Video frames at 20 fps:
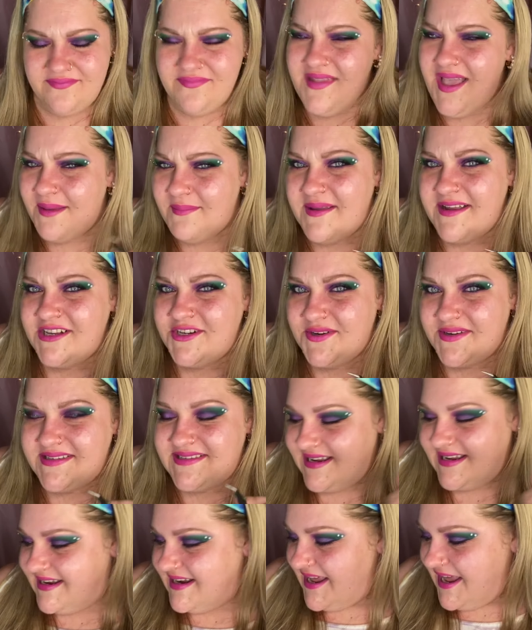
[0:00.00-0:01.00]
I'm
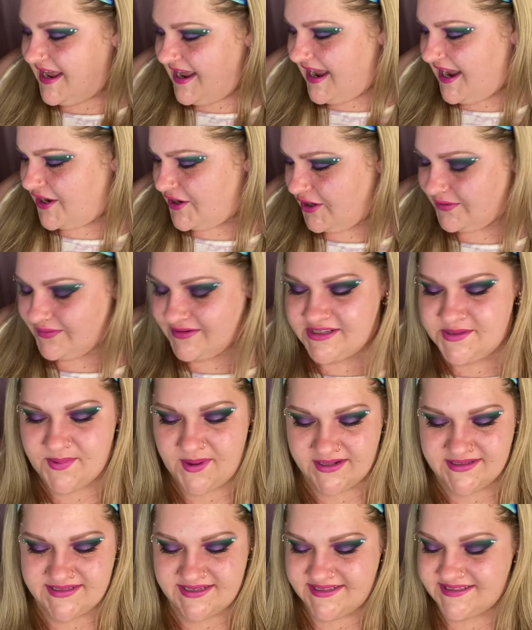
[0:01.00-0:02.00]
interested in your
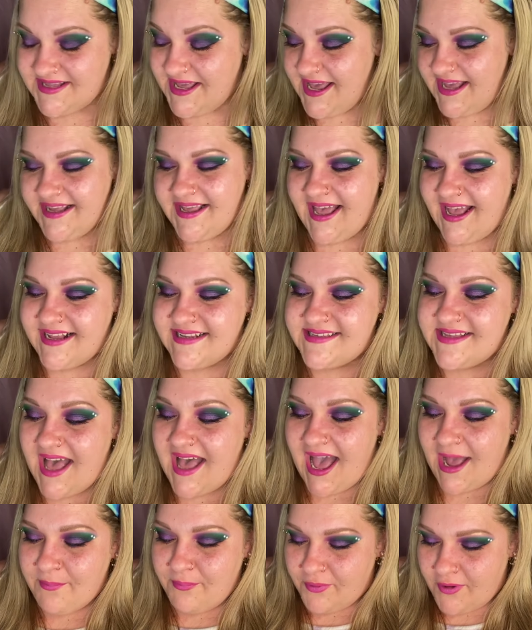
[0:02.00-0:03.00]
responses. Guys,
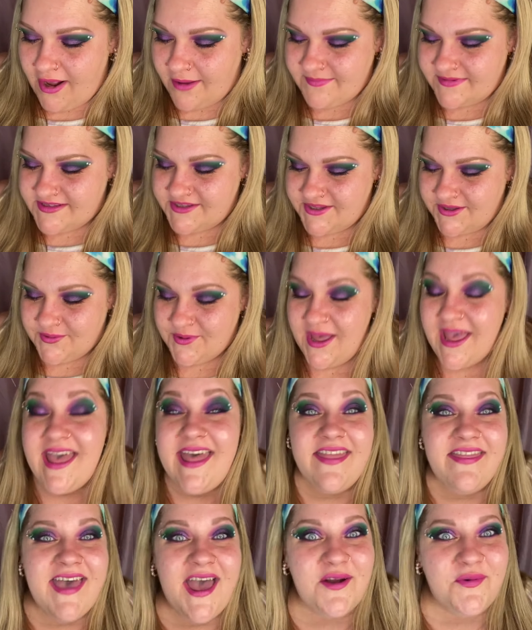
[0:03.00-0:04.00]
I promise you,
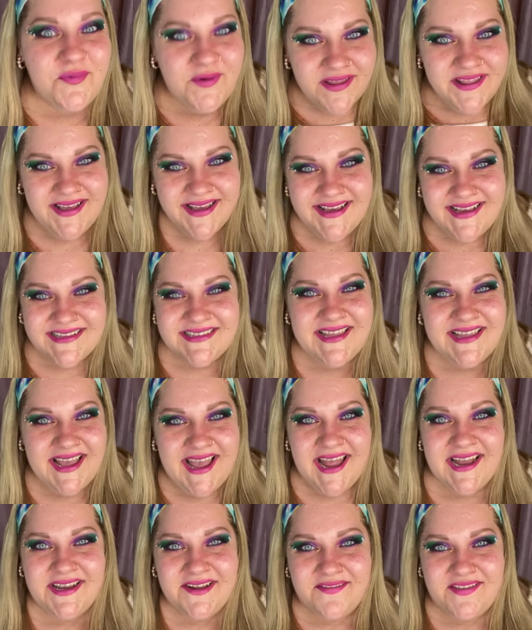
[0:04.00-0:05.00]
that really is the
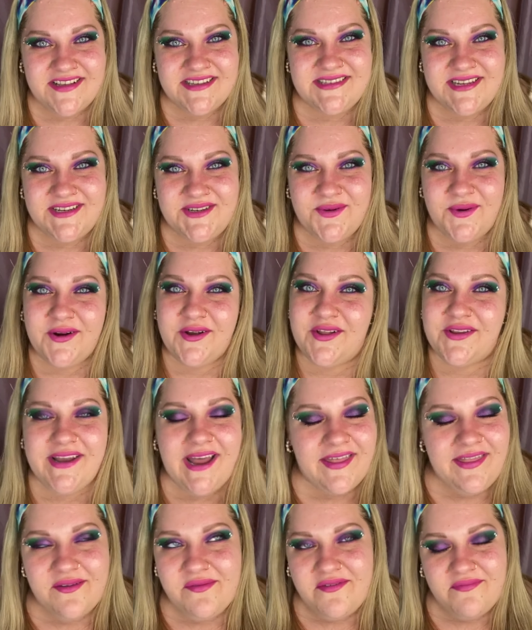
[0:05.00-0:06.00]
end of this tutorial
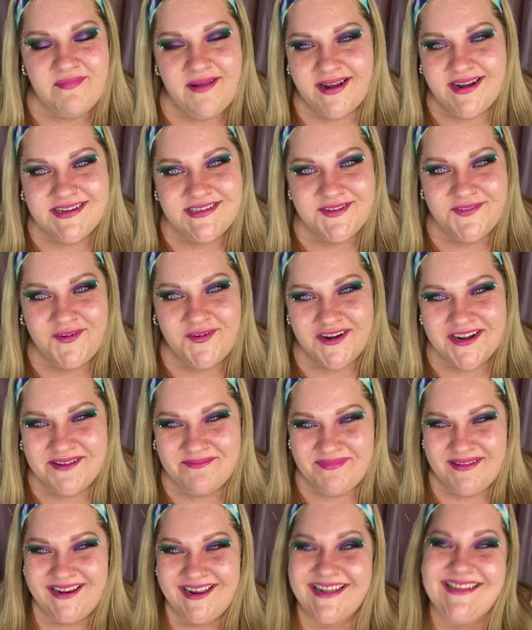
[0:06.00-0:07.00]
now that we've made it to 40
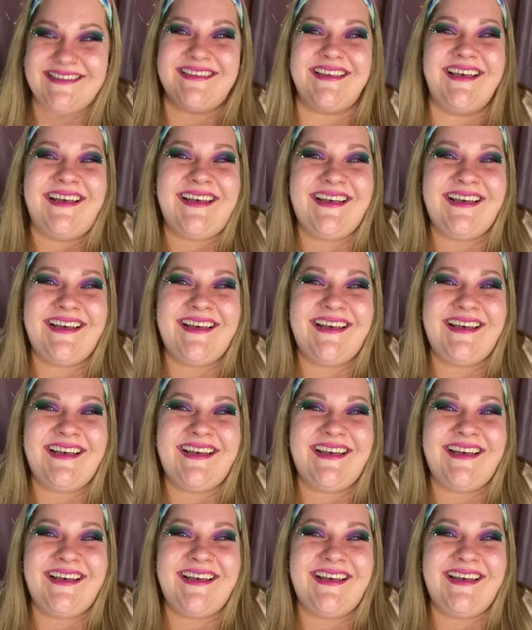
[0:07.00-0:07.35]
minutes.